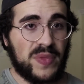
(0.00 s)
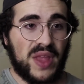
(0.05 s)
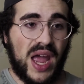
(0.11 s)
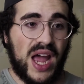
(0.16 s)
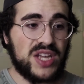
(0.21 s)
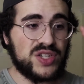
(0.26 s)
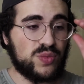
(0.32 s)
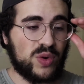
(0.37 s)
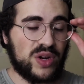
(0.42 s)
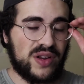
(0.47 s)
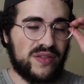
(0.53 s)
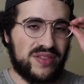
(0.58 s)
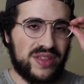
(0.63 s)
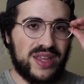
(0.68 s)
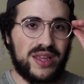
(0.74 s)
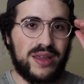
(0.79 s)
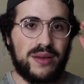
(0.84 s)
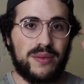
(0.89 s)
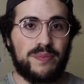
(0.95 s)
As one of
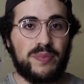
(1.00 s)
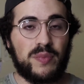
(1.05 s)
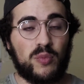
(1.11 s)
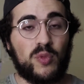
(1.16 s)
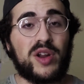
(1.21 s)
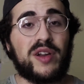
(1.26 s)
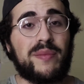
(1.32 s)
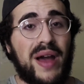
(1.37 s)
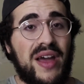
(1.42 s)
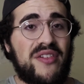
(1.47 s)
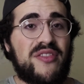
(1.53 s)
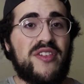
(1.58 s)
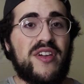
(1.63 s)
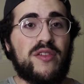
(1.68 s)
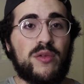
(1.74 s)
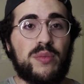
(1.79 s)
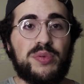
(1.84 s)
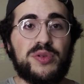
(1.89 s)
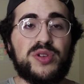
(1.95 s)
my
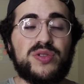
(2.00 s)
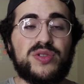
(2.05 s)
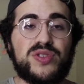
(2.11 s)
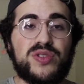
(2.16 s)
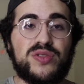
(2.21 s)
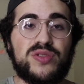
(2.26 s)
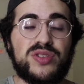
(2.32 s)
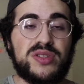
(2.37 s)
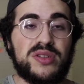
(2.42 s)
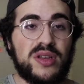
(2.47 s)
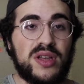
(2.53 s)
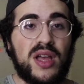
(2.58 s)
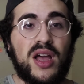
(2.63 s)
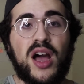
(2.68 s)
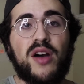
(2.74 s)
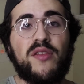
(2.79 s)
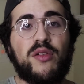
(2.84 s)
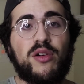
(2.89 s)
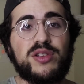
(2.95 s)
favorite producers
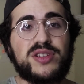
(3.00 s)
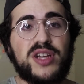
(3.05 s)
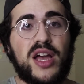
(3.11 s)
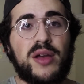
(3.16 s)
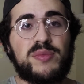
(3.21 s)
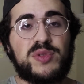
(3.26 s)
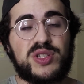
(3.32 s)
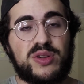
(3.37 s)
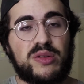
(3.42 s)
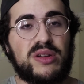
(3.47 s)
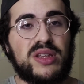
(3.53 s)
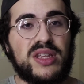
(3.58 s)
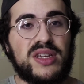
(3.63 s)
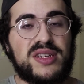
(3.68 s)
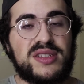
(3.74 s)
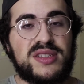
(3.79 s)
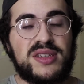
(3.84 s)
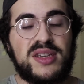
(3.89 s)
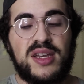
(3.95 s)
of all time,
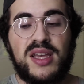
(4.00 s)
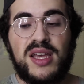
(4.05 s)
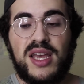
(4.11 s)
Skrillex,